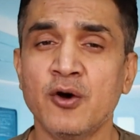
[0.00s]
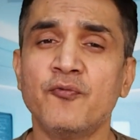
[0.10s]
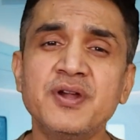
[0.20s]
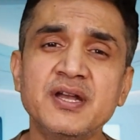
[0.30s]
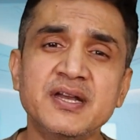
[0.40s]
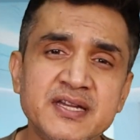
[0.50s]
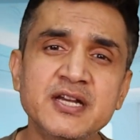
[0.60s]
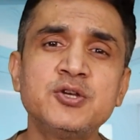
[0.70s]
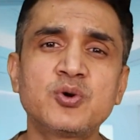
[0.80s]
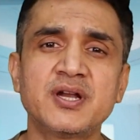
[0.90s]
We
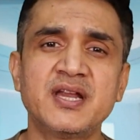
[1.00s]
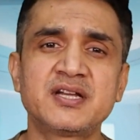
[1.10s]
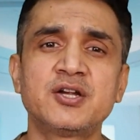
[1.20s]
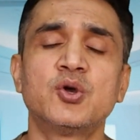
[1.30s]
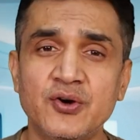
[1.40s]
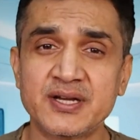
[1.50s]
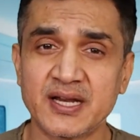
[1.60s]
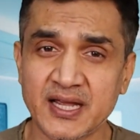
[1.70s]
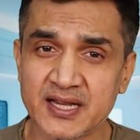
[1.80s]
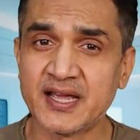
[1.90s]
need to connect it on
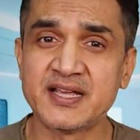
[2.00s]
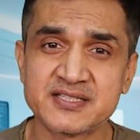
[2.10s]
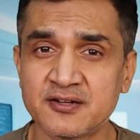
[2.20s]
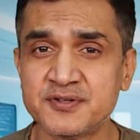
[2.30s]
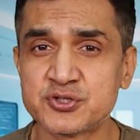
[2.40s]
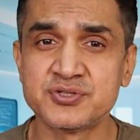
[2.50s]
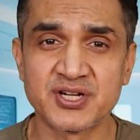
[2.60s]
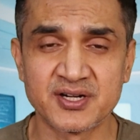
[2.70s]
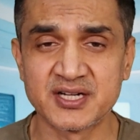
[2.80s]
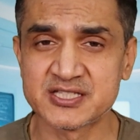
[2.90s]
an AI service to
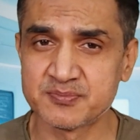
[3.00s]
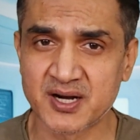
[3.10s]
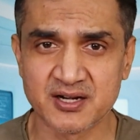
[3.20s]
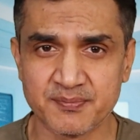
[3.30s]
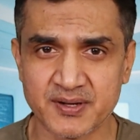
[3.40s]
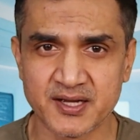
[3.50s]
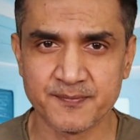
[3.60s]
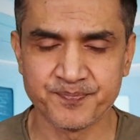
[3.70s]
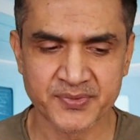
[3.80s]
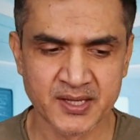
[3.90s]
generate a smart reply.
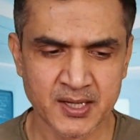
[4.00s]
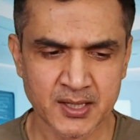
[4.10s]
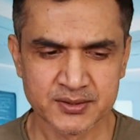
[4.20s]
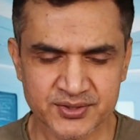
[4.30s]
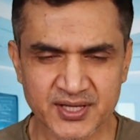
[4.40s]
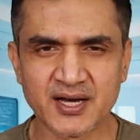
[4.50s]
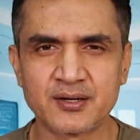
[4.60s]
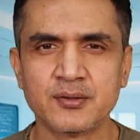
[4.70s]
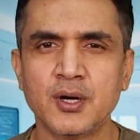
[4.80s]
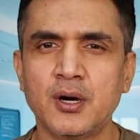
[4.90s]
There
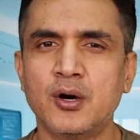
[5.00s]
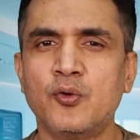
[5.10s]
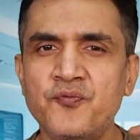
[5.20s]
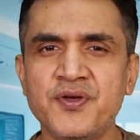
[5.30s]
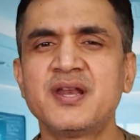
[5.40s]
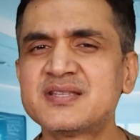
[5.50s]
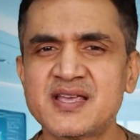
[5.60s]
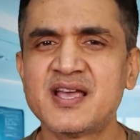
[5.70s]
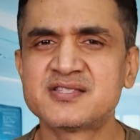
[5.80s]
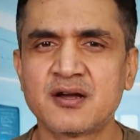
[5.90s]
are various
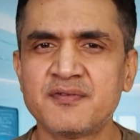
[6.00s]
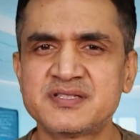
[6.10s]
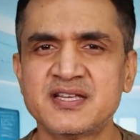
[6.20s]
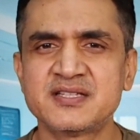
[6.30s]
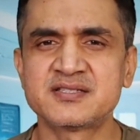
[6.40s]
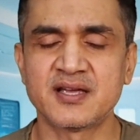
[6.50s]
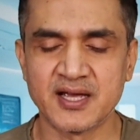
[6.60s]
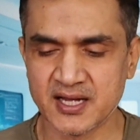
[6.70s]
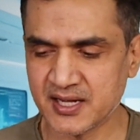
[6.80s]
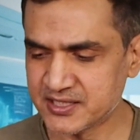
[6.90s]
AI services,
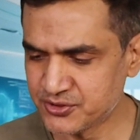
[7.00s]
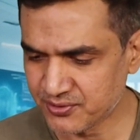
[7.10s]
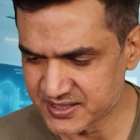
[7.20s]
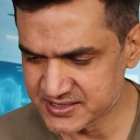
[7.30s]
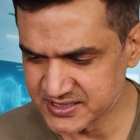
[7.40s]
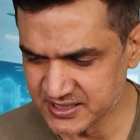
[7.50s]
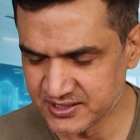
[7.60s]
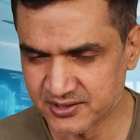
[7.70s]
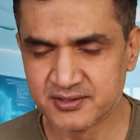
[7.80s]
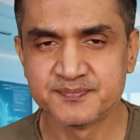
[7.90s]
as you can see
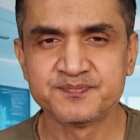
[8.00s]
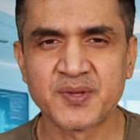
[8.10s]
here.